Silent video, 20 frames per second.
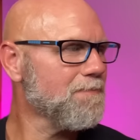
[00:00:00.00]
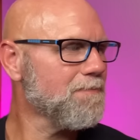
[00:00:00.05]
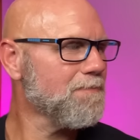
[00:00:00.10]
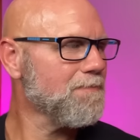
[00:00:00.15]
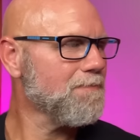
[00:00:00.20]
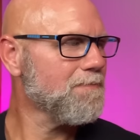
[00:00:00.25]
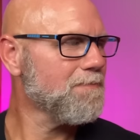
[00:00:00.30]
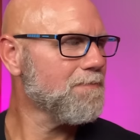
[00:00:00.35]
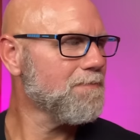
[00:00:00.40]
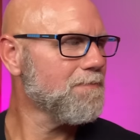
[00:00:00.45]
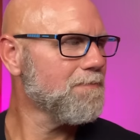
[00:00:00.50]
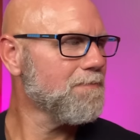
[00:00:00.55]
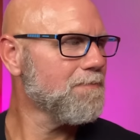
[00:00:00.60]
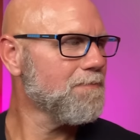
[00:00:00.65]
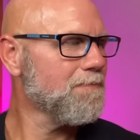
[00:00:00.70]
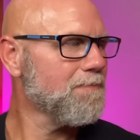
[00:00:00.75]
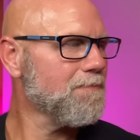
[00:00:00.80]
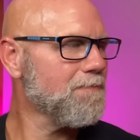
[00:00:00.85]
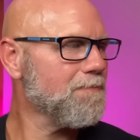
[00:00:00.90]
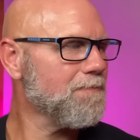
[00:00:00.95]

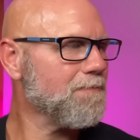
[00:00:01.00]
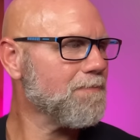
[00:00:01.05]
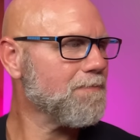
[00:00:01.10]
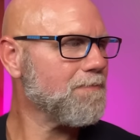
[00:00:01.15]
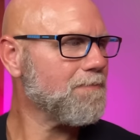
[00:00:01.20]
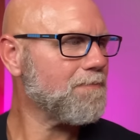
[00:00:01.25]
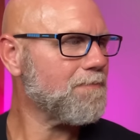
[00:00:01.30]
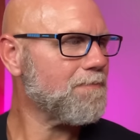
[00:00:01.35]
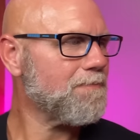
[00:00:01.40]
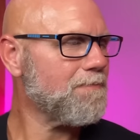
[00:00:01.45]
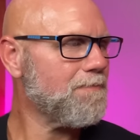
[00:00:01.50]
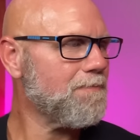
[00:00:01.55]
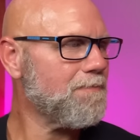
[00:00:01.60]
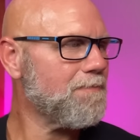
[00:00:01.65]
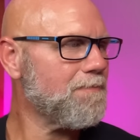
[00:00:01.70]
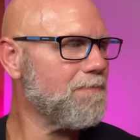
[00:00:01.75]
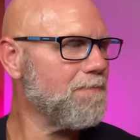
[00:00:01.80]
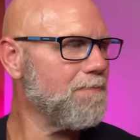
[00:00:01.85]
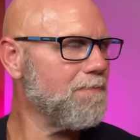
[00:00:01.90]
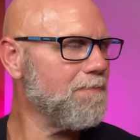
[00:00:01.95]

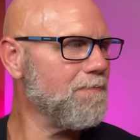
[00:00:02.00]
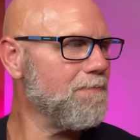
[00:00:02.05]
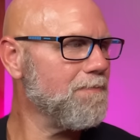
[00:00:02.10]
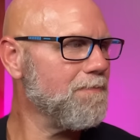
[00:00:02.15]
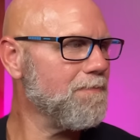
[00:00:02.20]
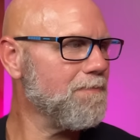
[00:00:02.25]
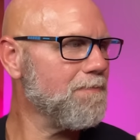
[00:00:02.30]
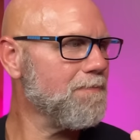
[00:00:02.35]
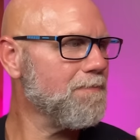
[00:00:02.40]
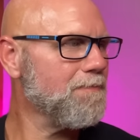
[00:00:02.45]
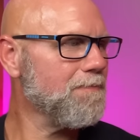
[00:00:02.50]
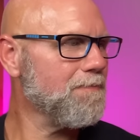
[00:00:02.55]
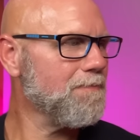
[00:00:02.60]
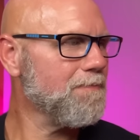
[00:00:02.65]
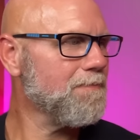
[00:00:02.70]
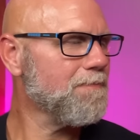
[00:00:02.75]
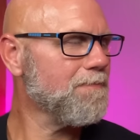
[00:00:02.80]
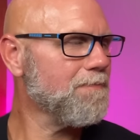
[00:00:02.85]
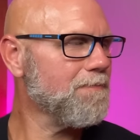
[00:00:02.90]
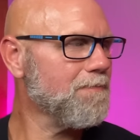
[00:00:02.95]

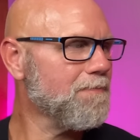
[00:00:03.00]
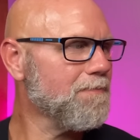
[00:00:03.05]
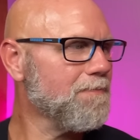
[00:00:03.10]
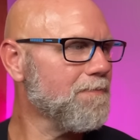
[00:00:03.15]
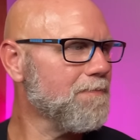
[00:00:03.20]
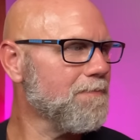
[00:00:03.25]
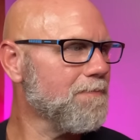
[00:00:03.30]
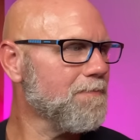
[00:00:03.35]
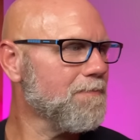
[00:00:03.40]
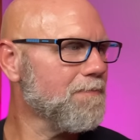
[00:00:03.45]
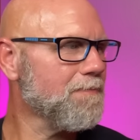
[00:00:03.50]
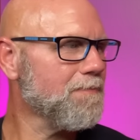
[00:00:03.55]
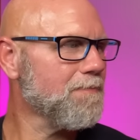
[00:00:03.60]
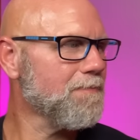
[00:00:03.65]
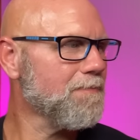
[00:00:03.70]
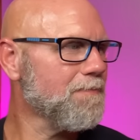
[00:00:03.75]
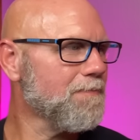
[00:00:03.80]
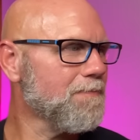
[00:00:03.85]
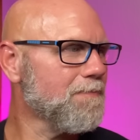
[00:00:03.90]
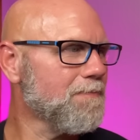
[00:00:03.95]

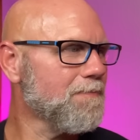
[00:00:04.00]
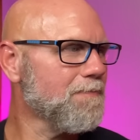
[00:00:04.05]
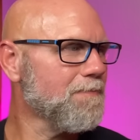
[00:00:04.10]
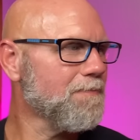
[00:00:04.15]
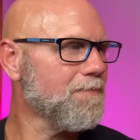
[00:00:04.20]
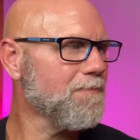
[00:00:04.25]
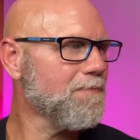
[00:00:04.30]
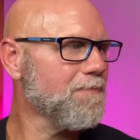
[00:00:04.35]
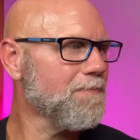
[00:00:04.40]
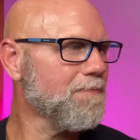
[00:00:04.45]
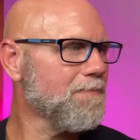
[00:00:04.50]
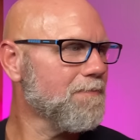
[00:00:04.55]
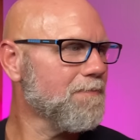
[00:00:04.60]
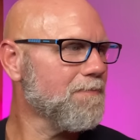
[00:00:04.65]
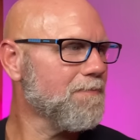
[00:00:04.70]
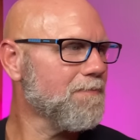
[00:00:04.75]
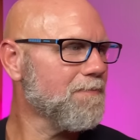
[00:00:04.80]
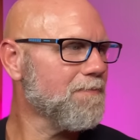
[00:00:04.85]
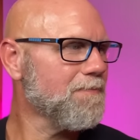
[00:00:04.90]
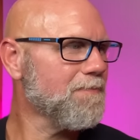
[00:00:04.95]

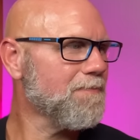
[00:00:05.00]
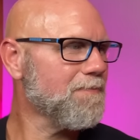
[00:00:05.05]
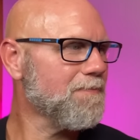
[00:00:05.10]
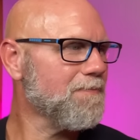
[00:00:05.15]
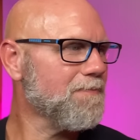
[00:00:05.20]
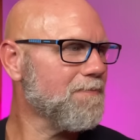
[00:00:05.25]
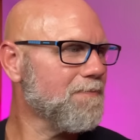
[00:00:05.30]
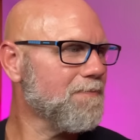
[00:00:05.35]
No words are spoken by the person on screen.